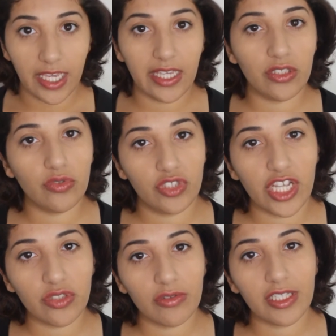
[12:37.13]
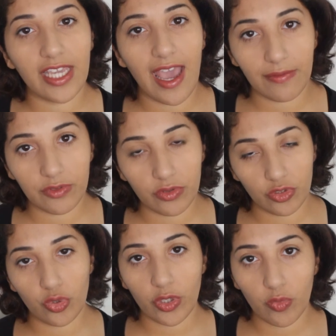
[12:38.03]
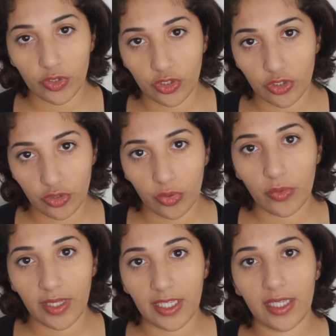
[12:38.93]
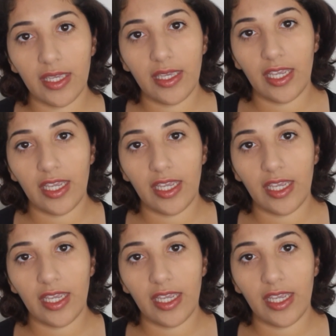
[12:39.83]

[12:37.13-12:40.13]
And you genuinely have to enjoy what you're doing